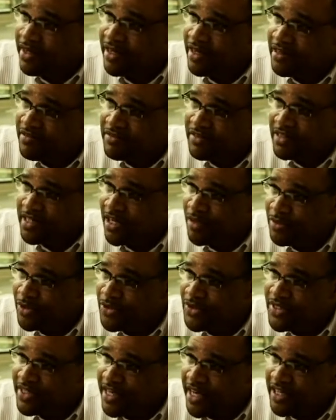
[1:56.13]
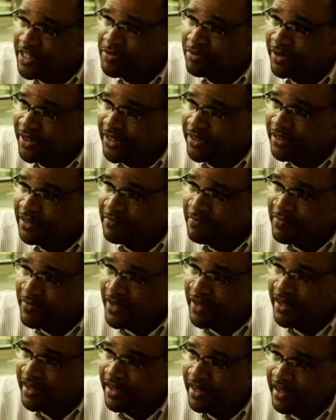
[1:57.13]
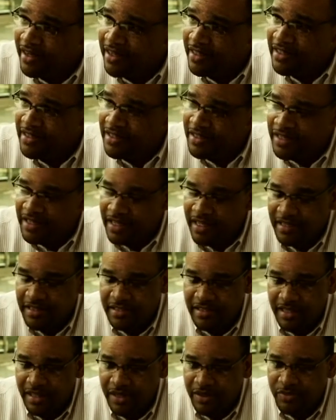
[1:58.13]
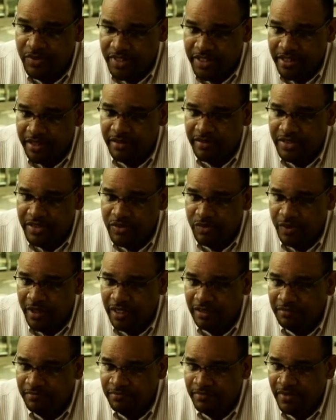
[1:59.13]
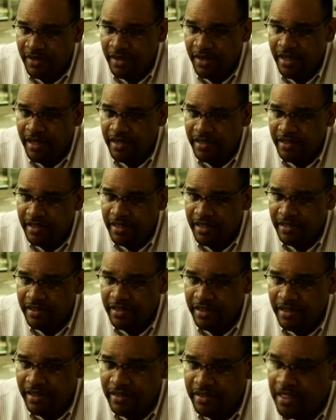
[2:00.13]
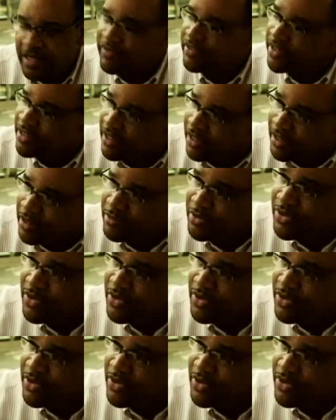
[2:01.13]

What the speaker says: a phenomenal sax player that was there as well. And then Everett Harp,